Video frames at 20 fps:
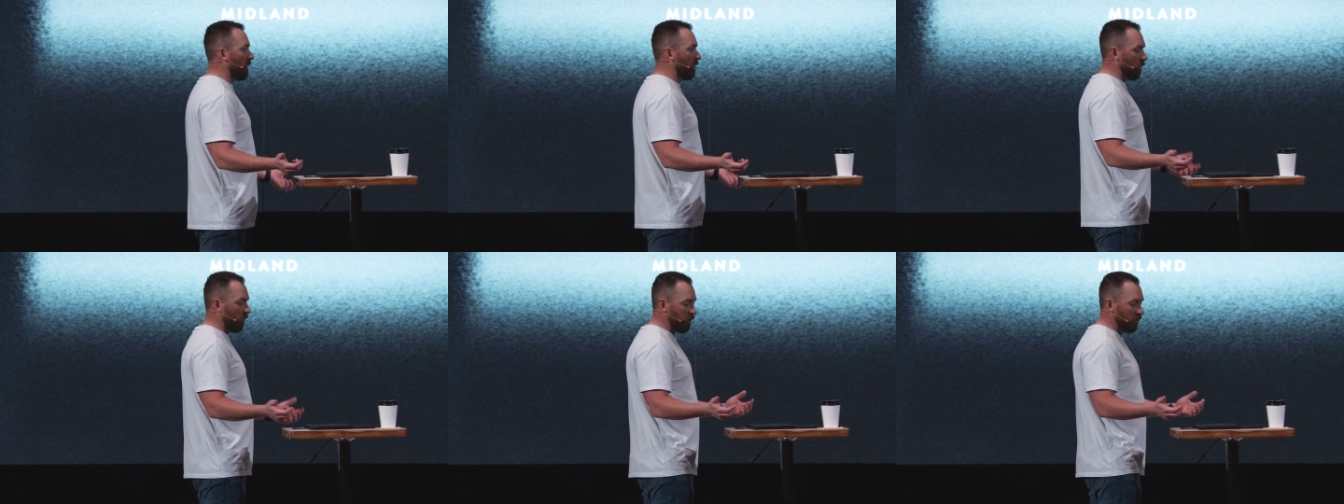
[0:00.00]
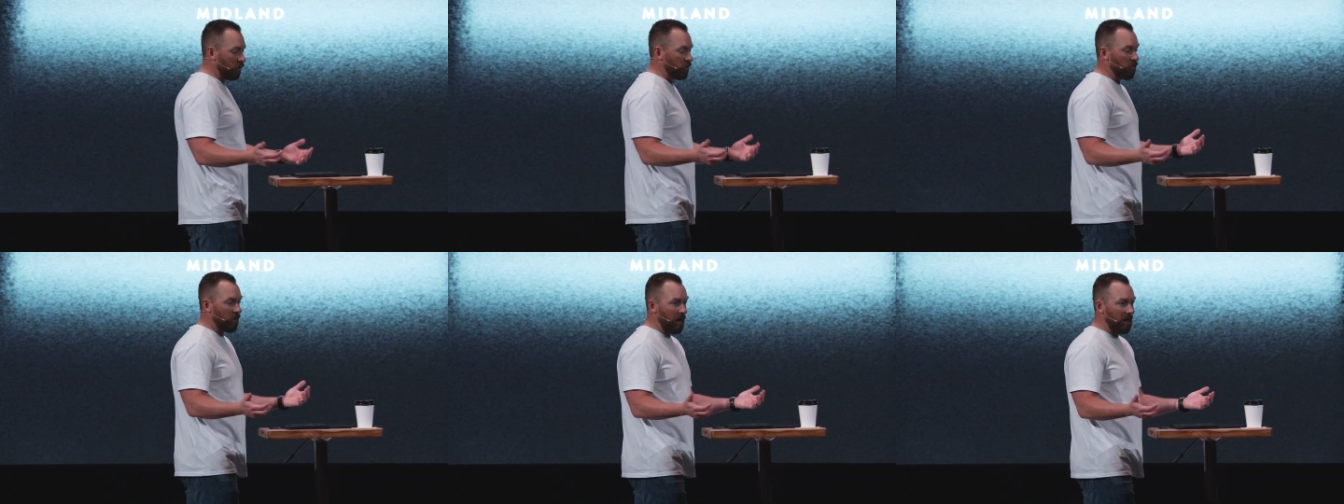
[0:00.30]
Will
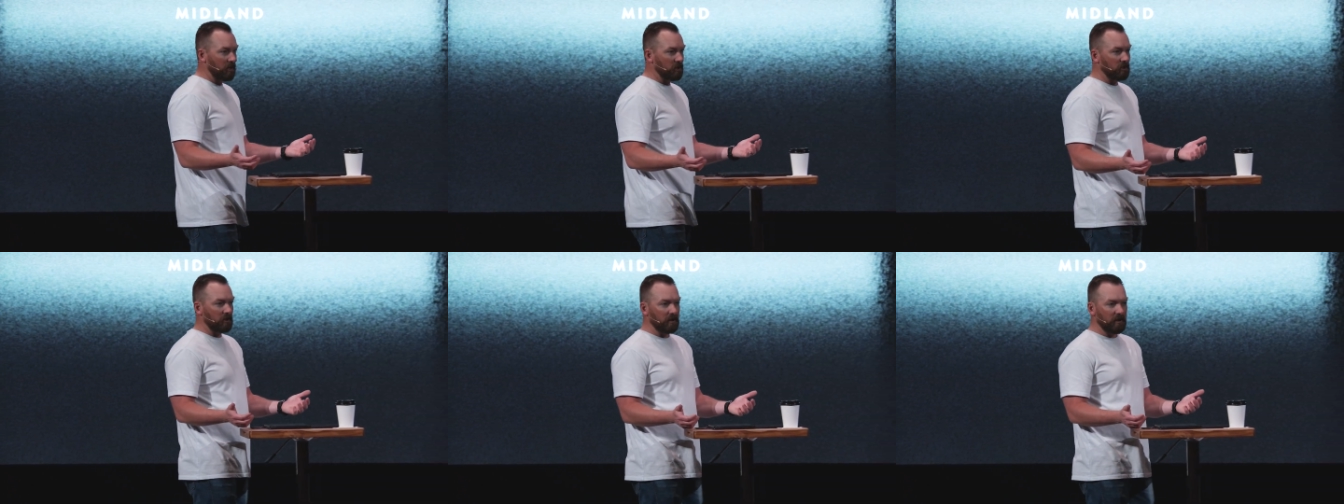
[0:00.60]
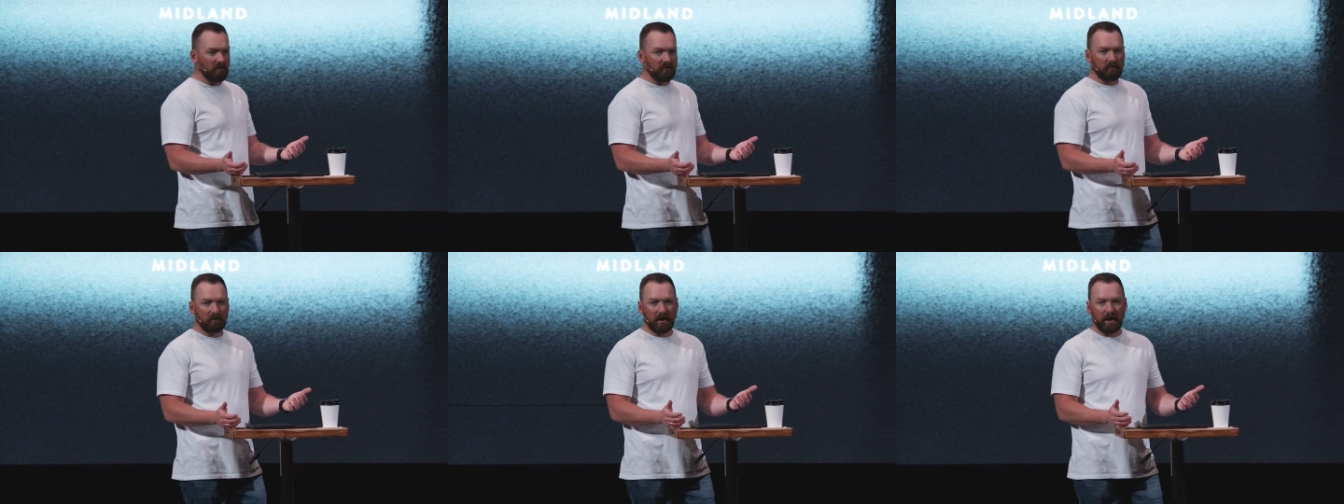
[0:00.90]
you actually
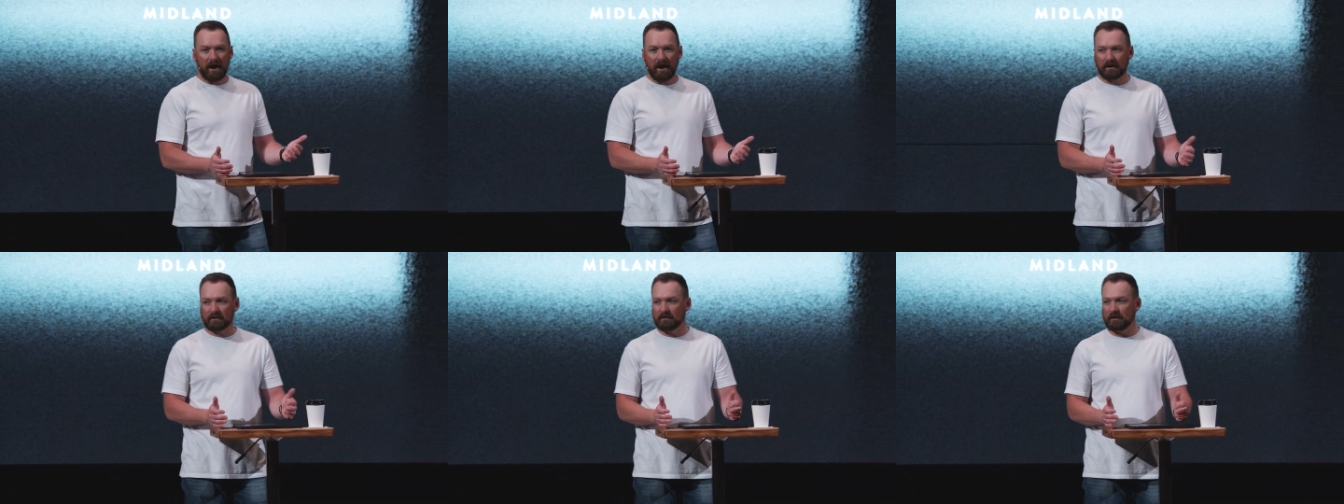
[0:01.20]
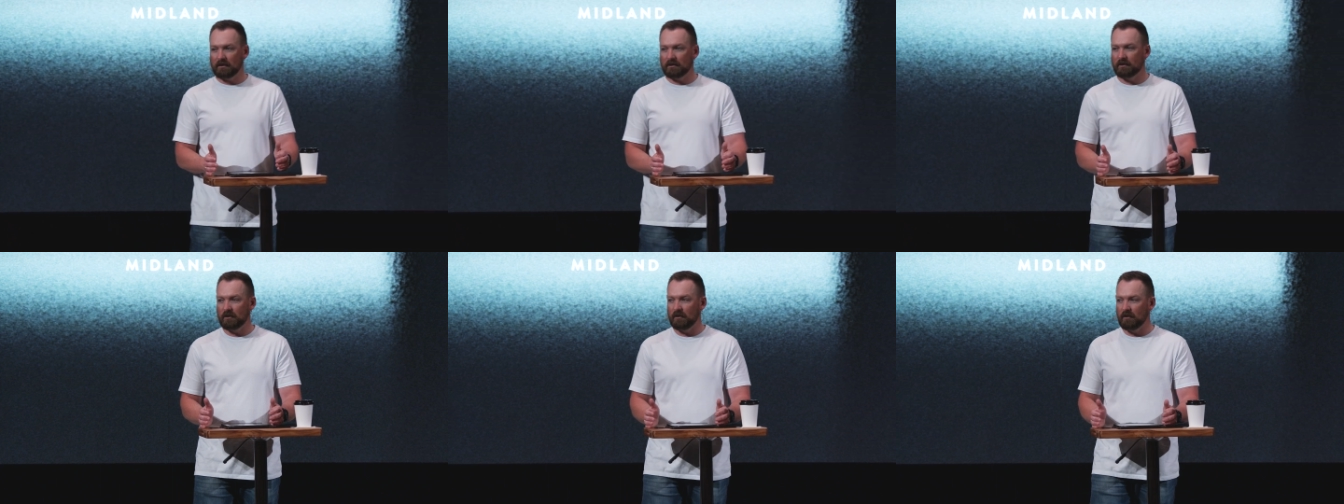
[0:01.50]
give me
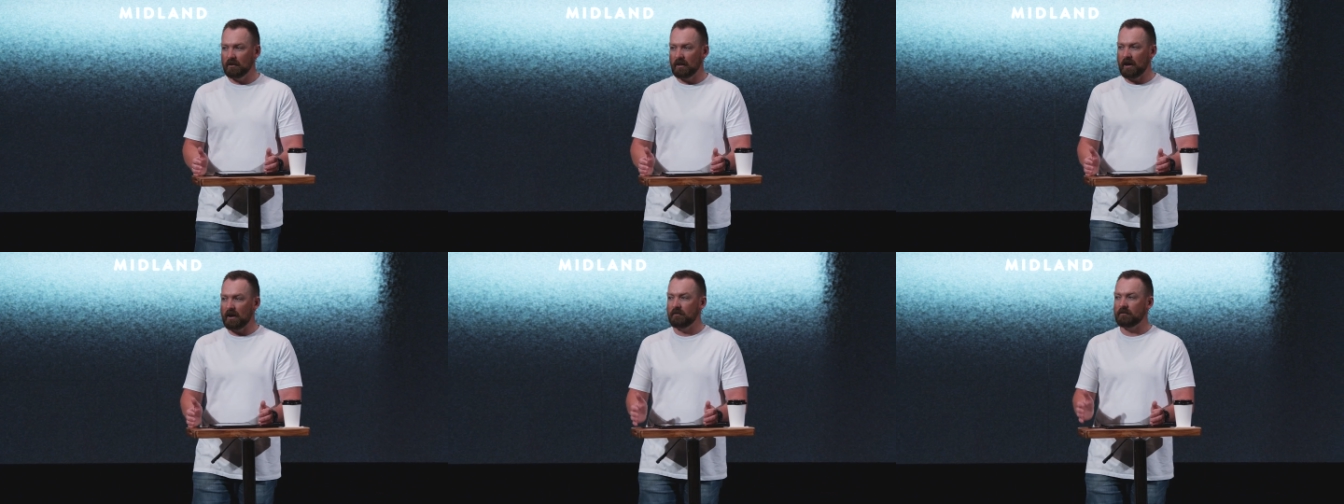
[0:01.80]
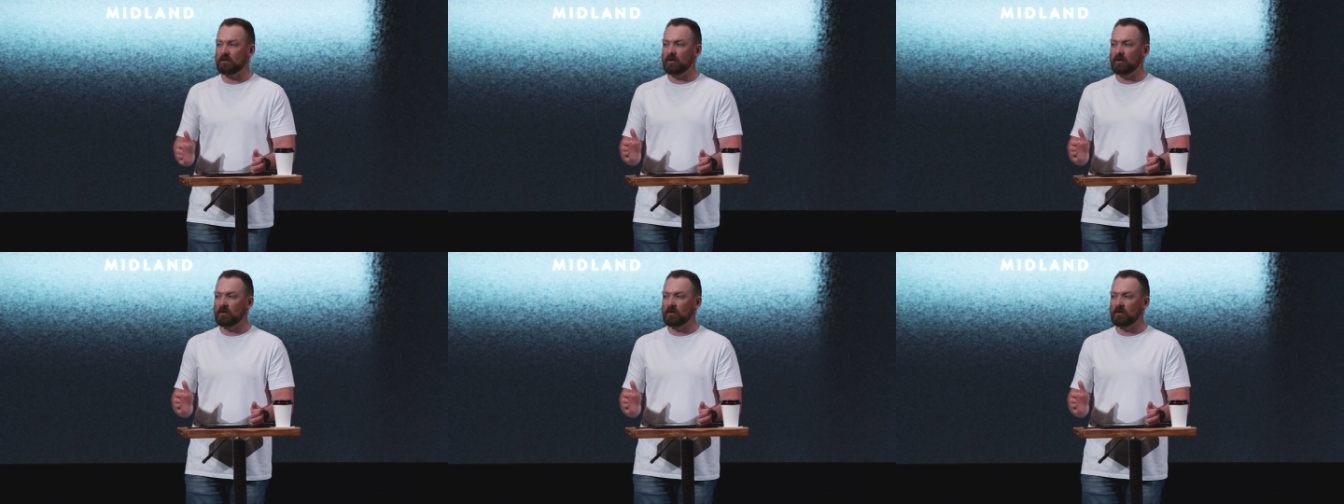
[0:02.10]
access to your life